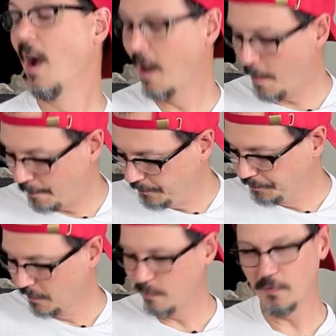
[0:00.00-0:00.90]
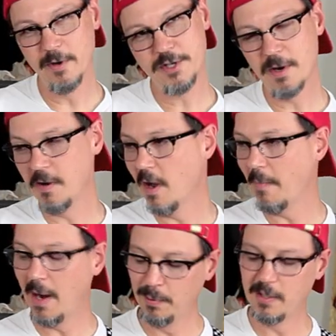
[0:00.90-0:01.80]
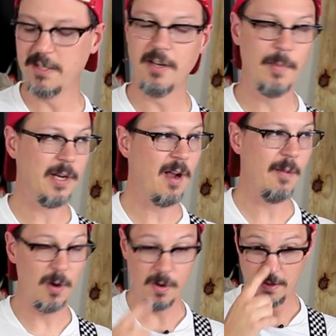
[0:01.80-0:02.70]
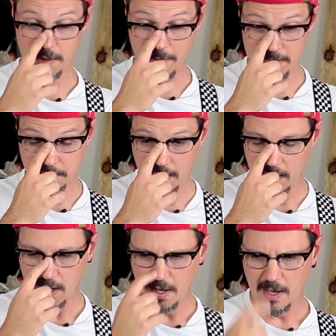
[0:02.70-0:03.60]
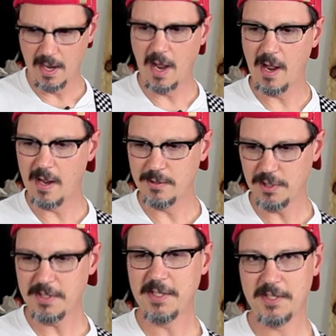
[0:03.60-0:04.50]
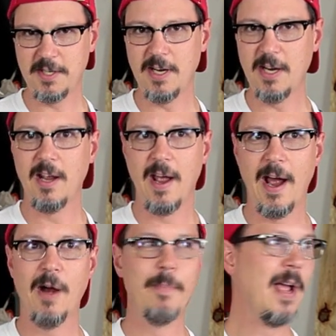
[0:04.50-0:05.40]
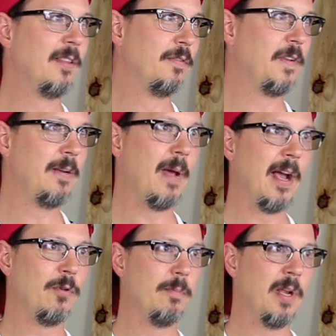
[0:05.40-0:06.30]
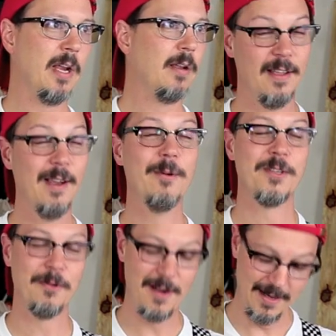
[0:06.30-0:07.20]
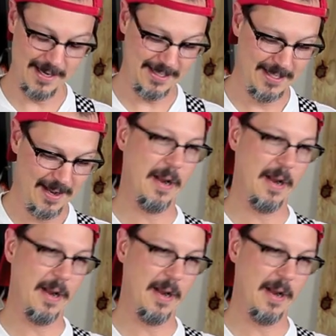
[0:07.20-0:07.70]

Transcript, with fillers: Um, before he showed up, I plugged it into my combo in the basement uh, just to see how bad the feedback would be. It was horrendous.